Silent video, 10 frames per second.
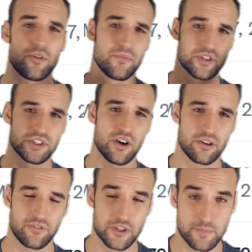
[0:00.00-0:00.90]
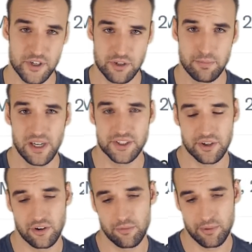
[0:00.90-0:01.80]
From the start of the special
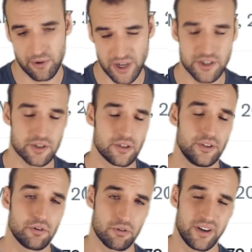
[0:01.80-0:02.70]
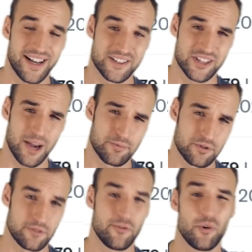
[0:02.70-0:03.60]
military operation, Ukraine has
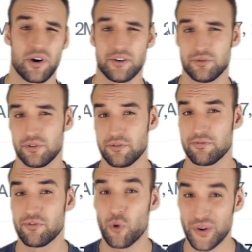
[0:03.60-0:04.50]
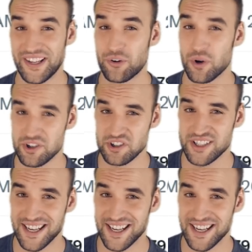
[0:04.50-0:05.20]
captured 440 Russian